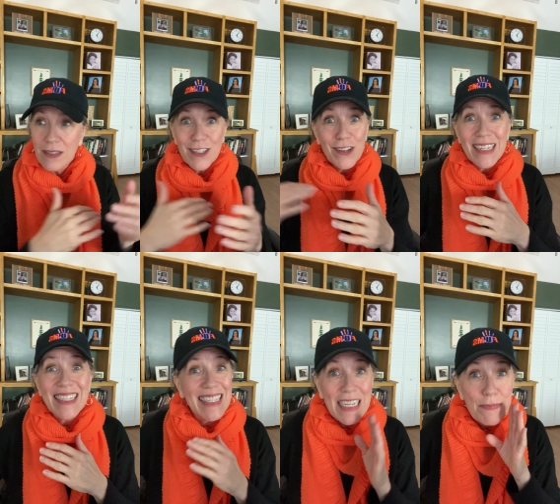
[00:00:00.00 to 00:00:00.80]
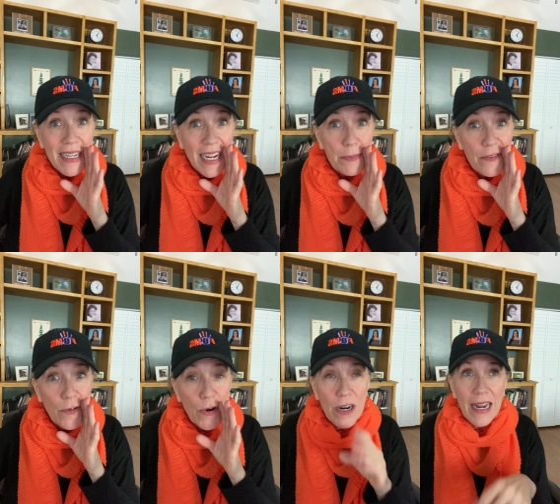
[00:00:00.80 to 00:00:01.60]
so you get to sleep the night
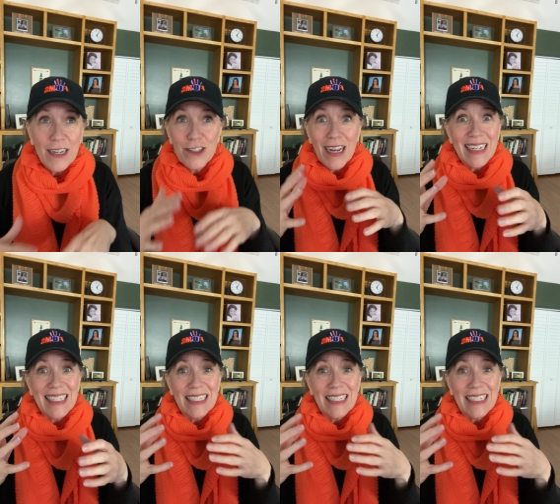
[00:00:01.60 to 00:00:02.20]
before and you're not